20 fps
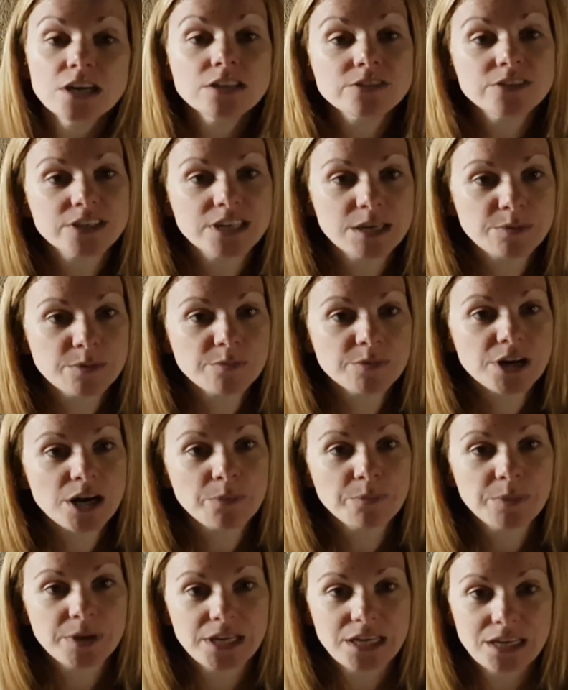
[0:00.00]
to keep him
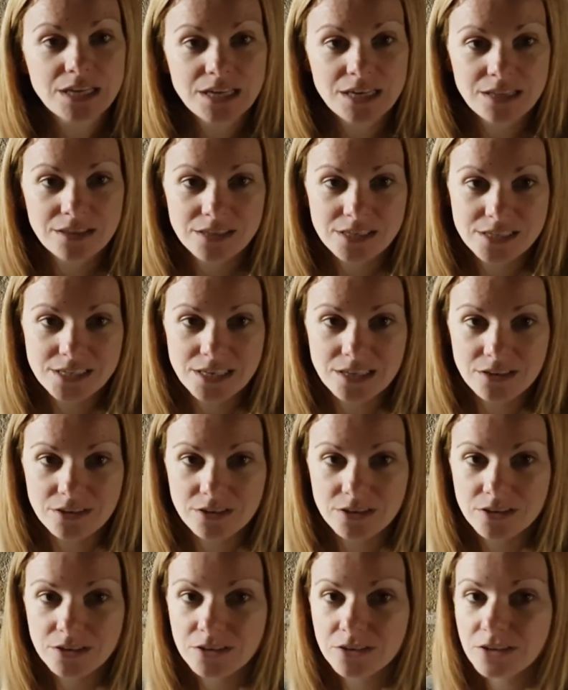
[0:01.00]
company in the cellar.
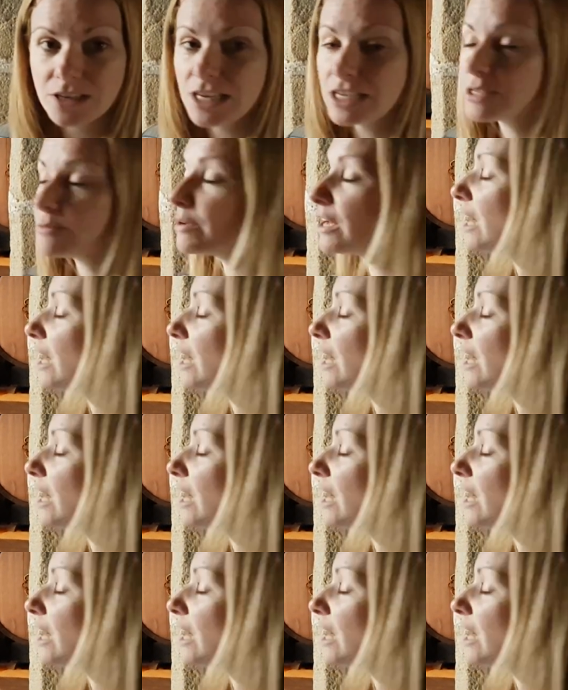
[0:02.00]
Okay, so we